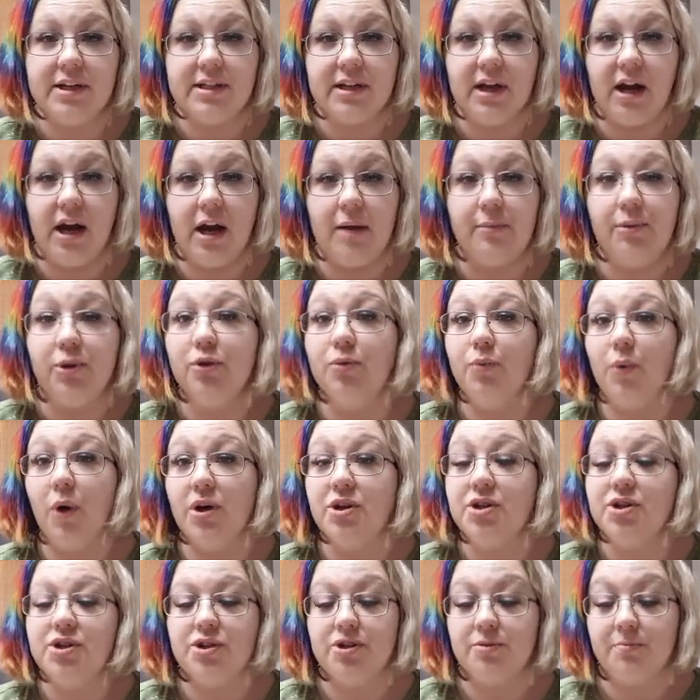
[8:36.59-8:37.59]
time you
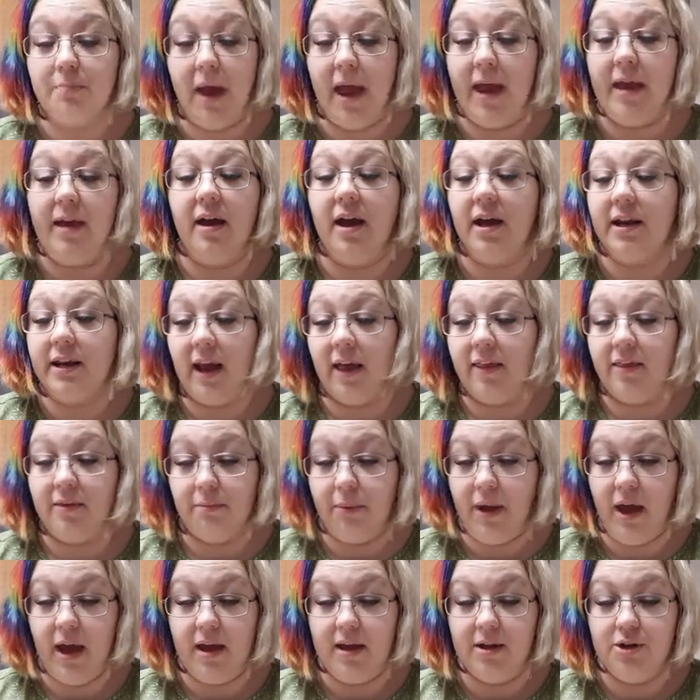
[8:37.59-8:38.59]
want to make another
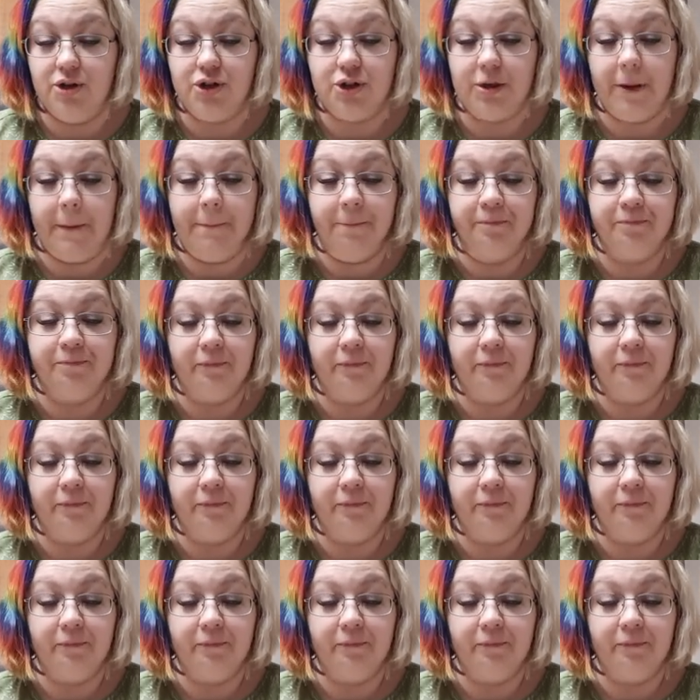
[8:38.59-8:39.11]
page.